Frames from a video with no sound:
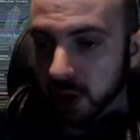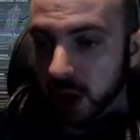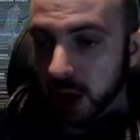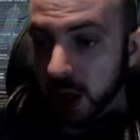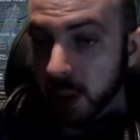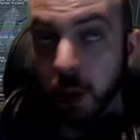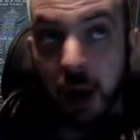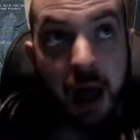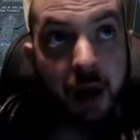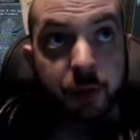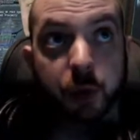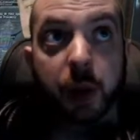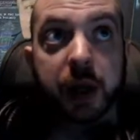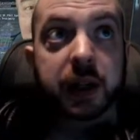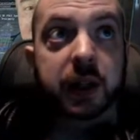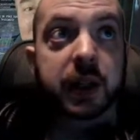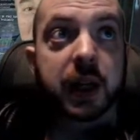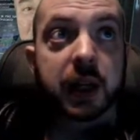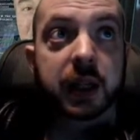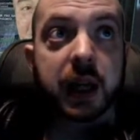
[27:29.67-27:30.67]
We'll have to wait
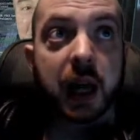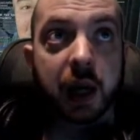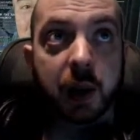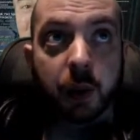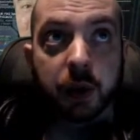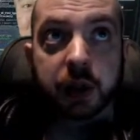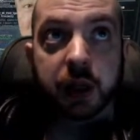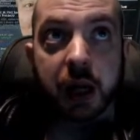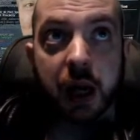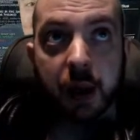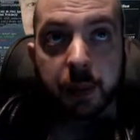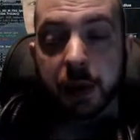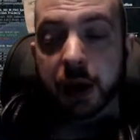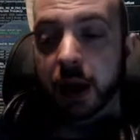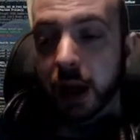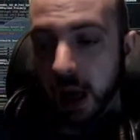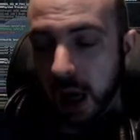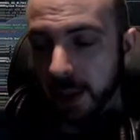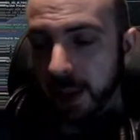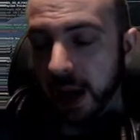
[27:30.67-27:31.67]
and see exactly what's going to happen.
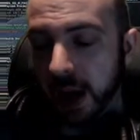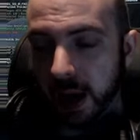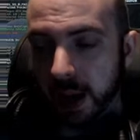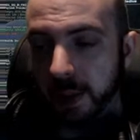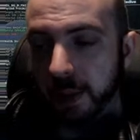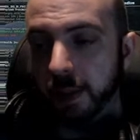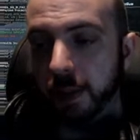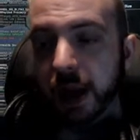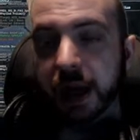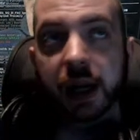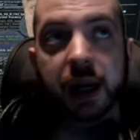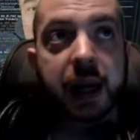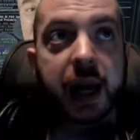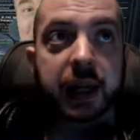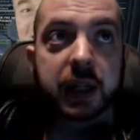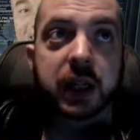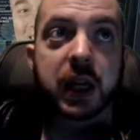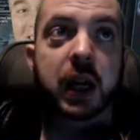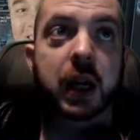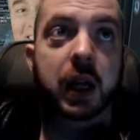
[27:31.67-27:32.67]
I mean, middle of
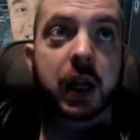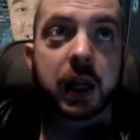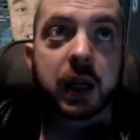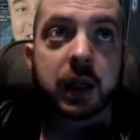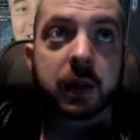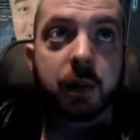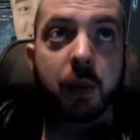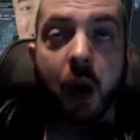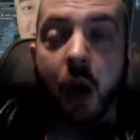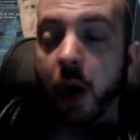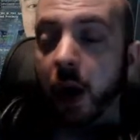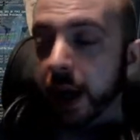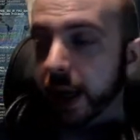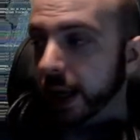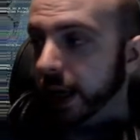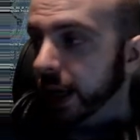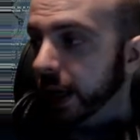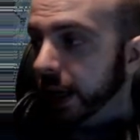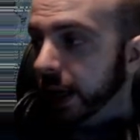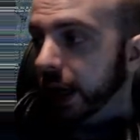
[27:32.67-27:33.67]
next year is
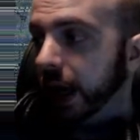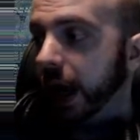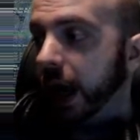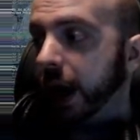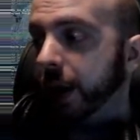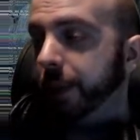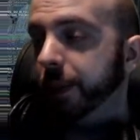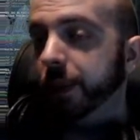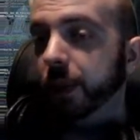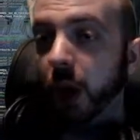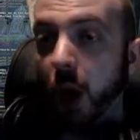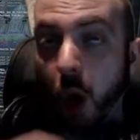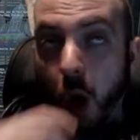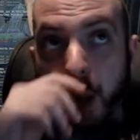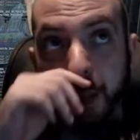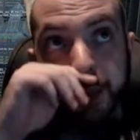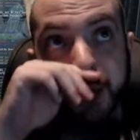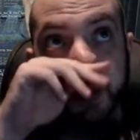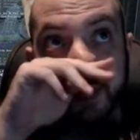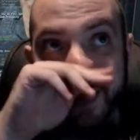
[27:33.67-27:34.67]
my
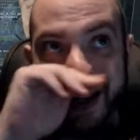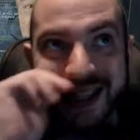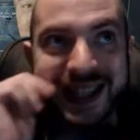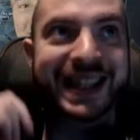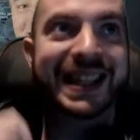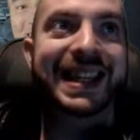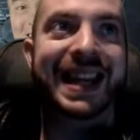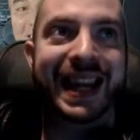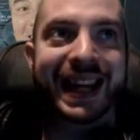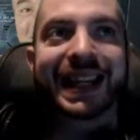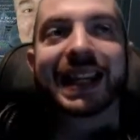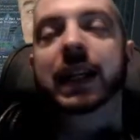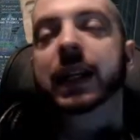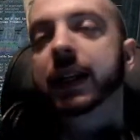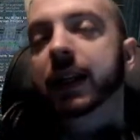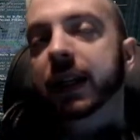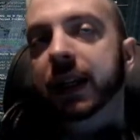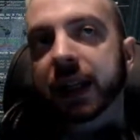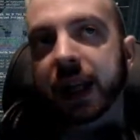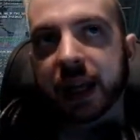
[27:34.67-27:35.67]
optimistic
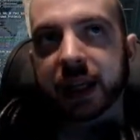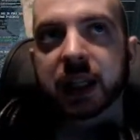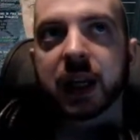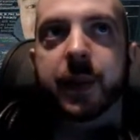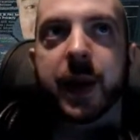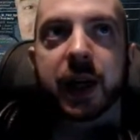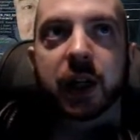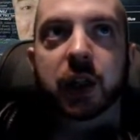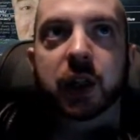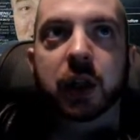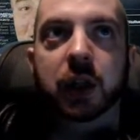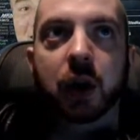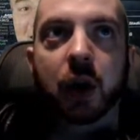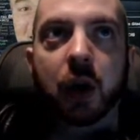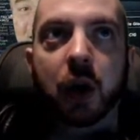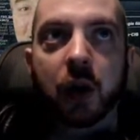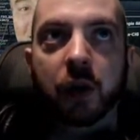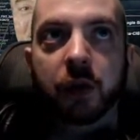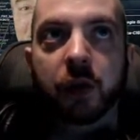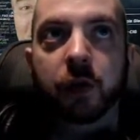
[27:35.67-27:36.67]
guesstimation
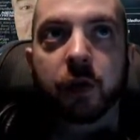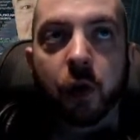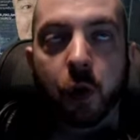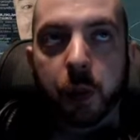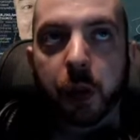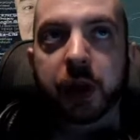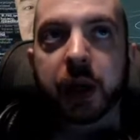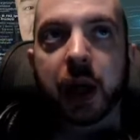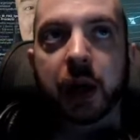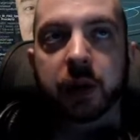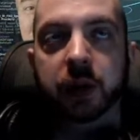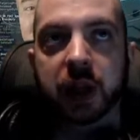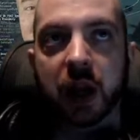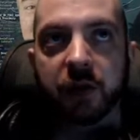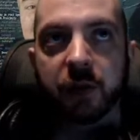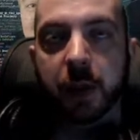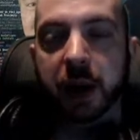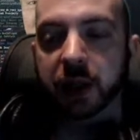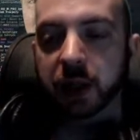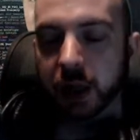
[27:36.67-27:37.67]
of 4.0
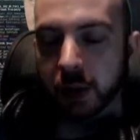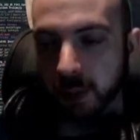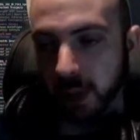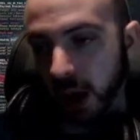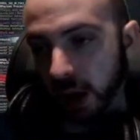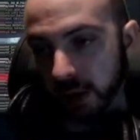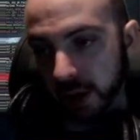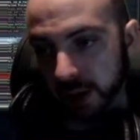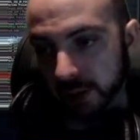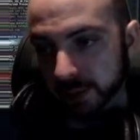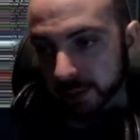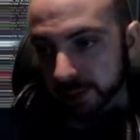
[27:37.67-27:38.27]
server meshing in Pyro.